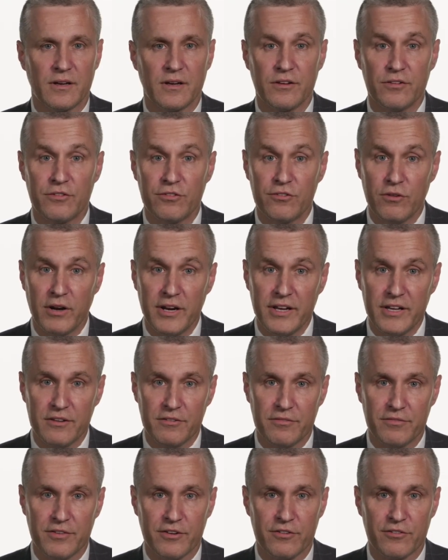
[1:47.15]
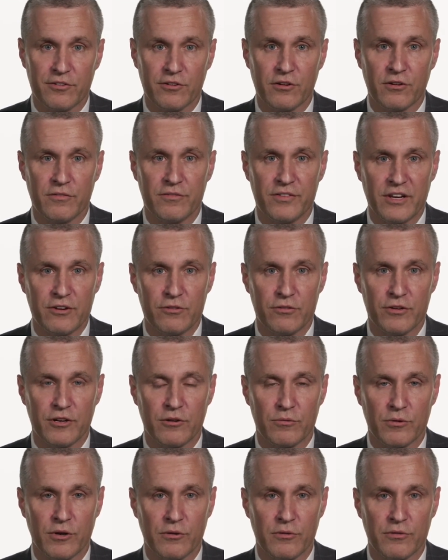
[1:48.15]
A striking feature of dendritic
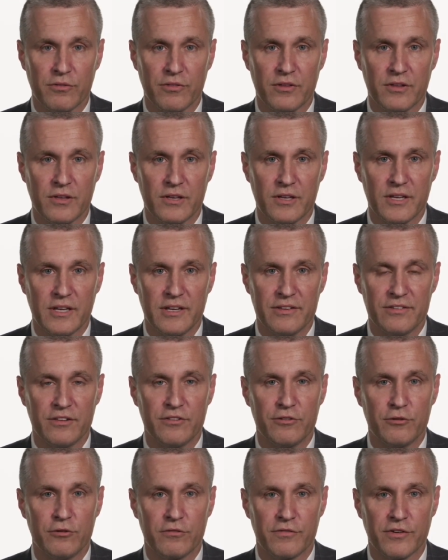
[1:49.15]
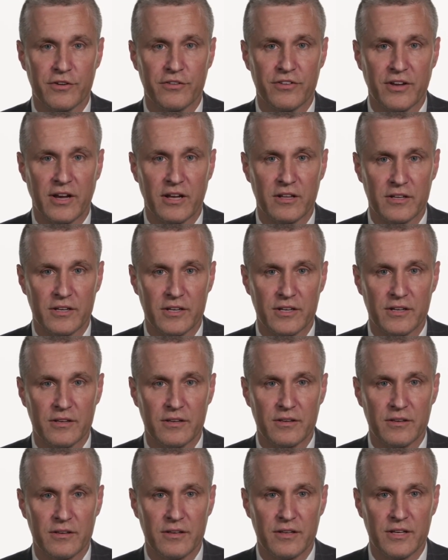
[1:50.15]
growth is its universality,
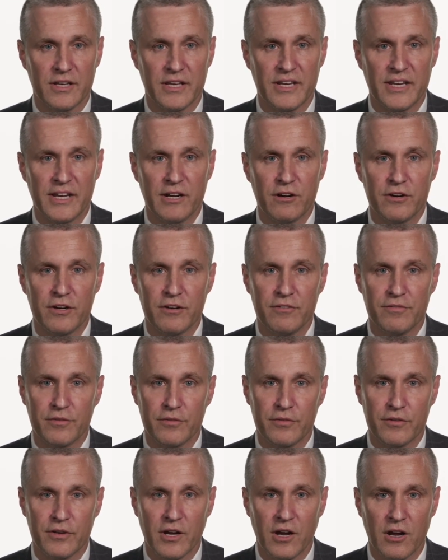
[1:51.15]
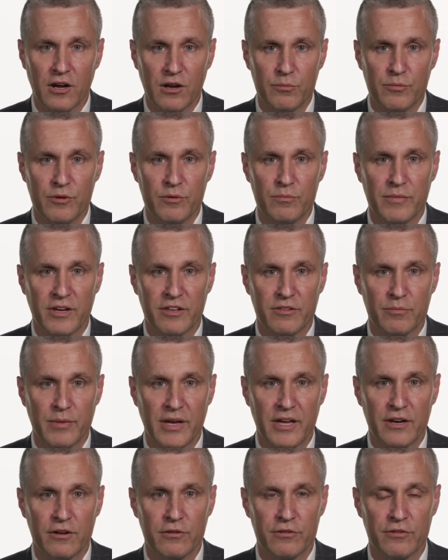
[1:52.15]
inherited from the common
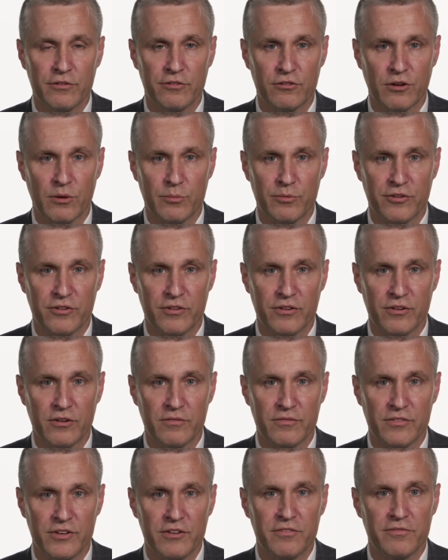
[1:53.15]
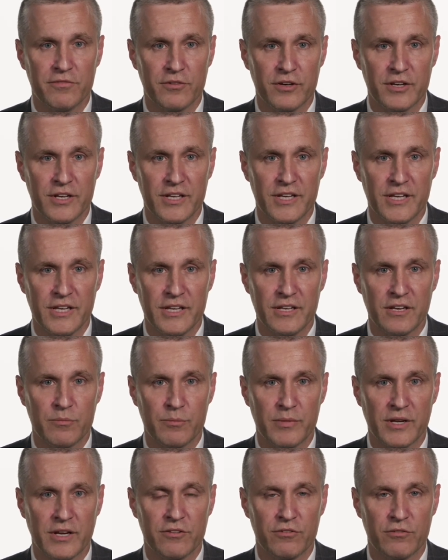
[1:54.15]
mathematical description of different heat and
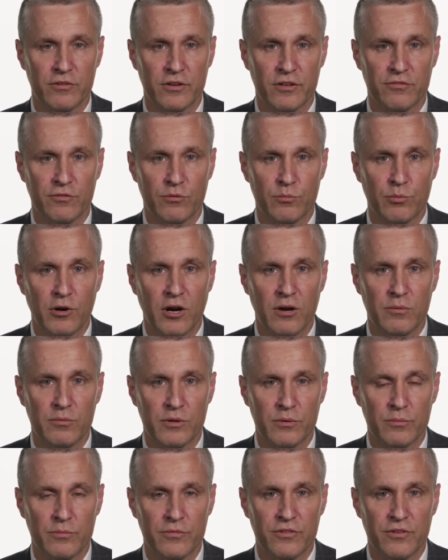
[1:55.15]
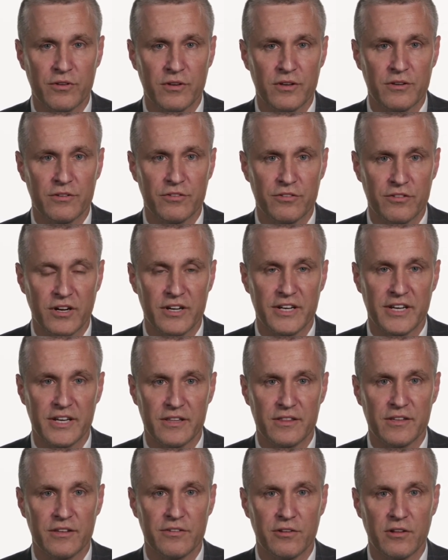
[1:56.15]
mass transfer problems studied
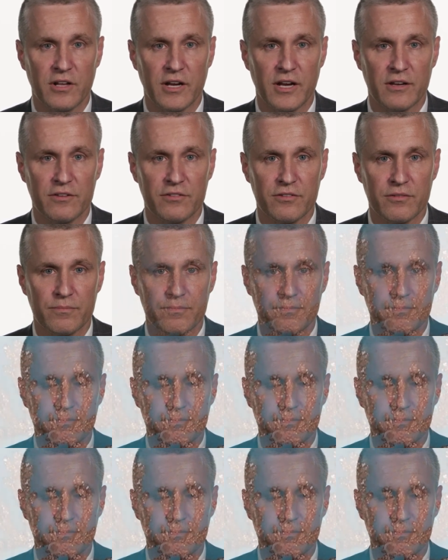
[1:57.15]
in this class.